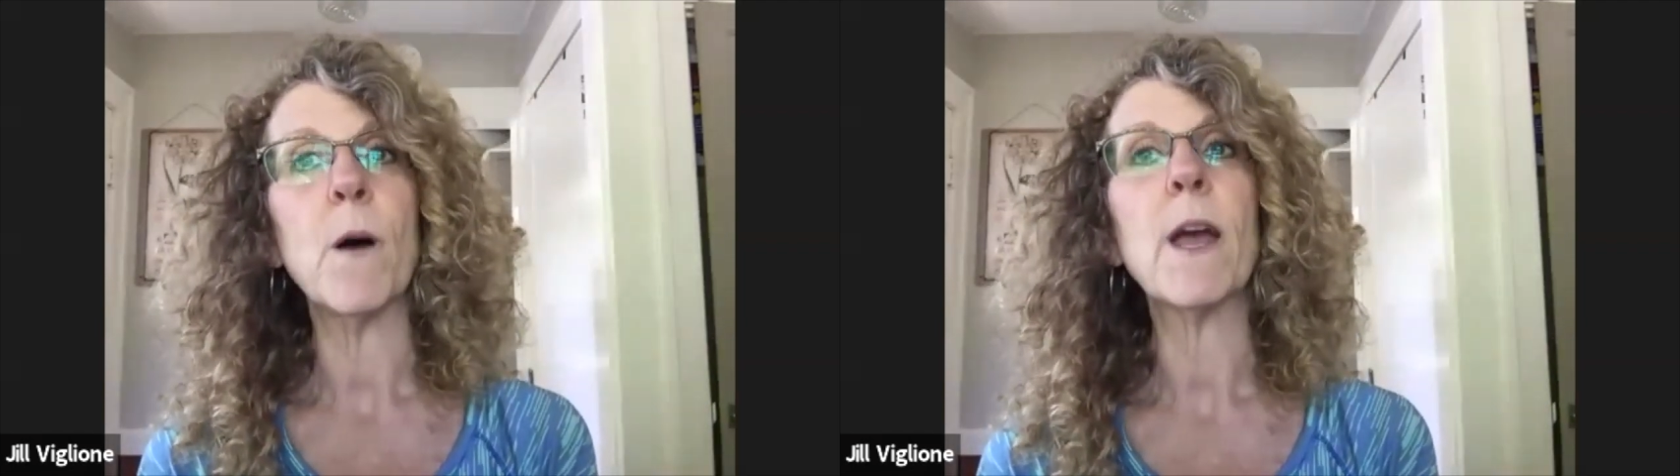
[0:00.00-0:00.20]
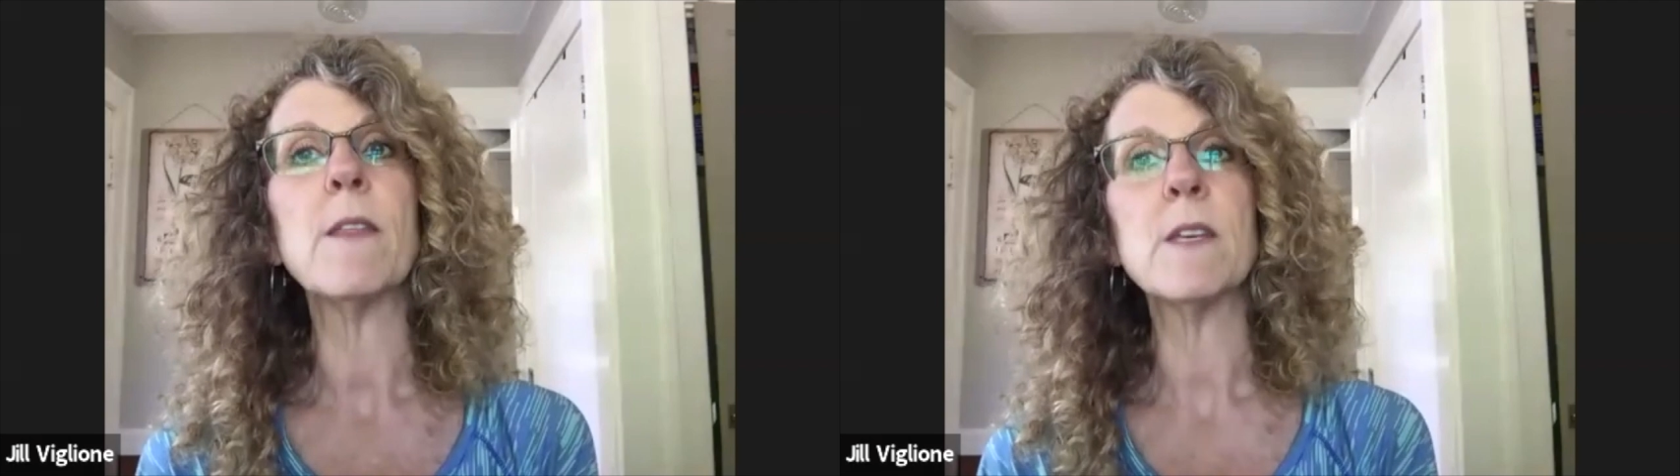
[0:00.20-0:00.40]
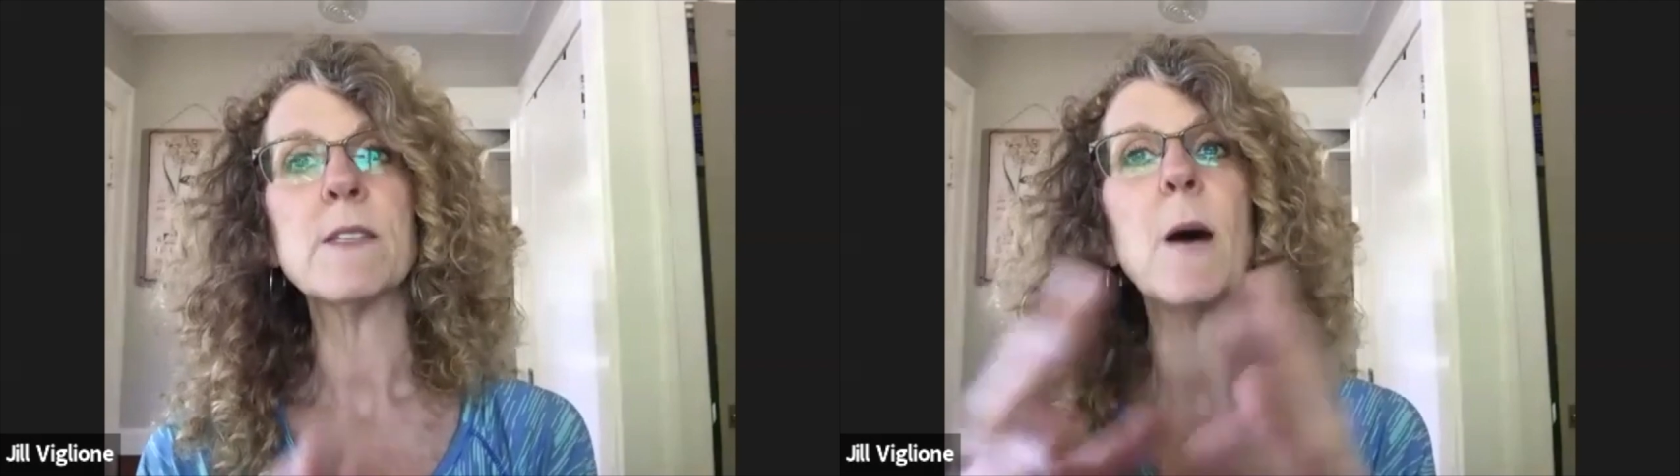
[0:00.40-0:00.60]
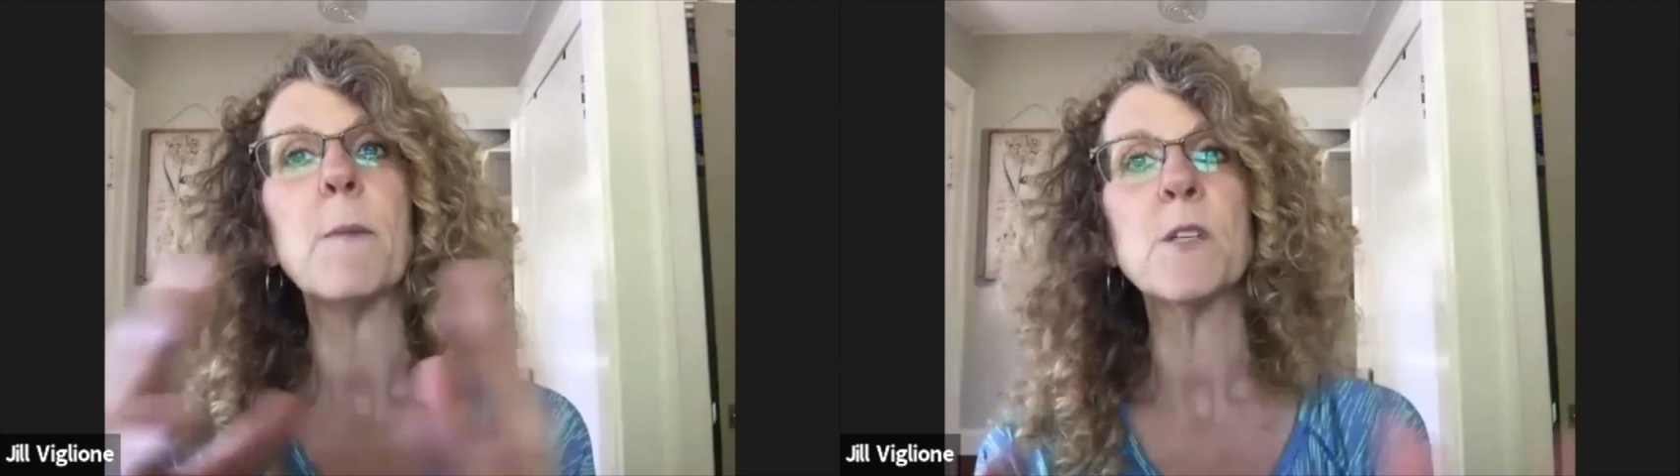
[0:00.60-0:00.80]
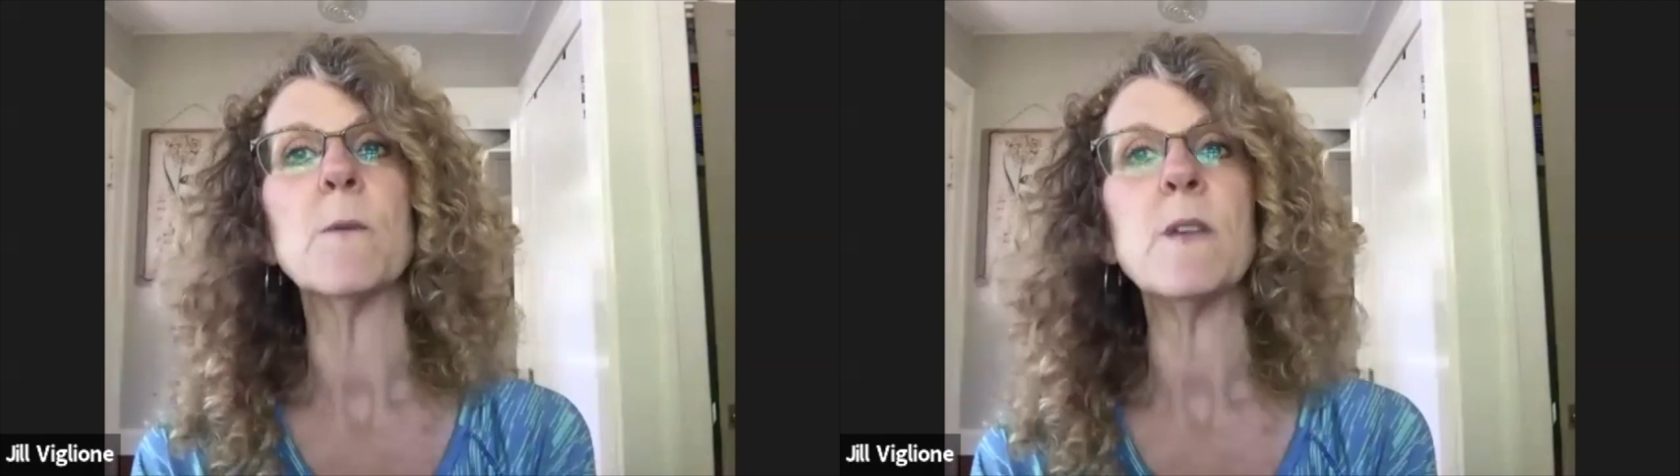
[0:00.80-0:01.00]
Okay, this
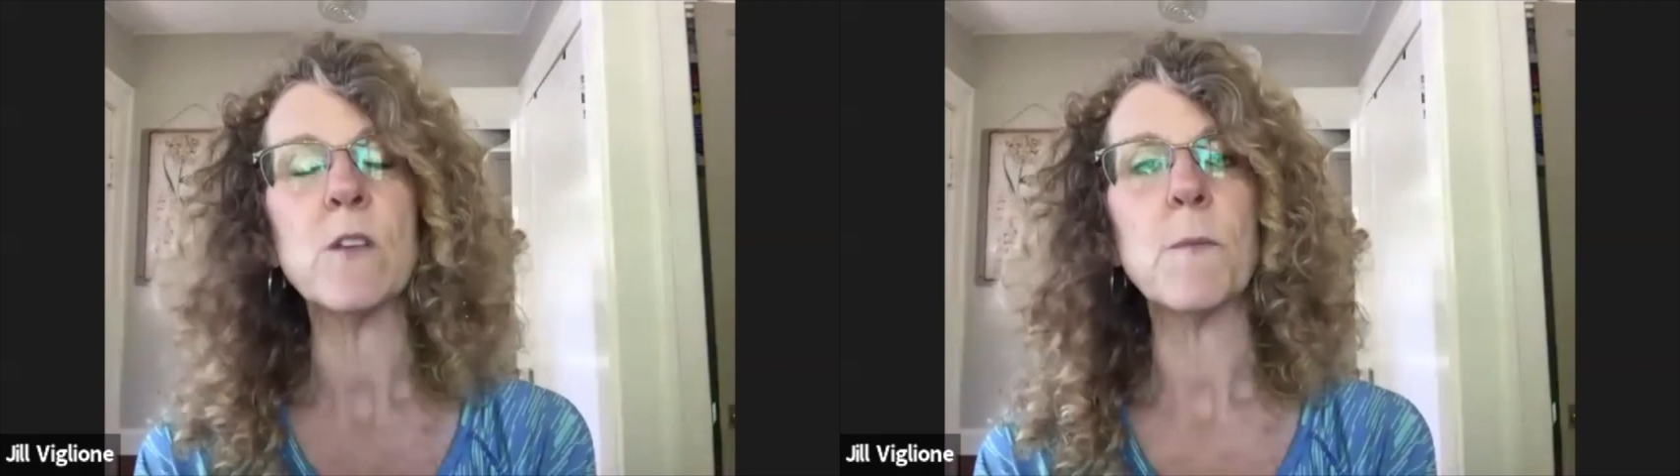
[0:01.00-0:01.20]
helps you in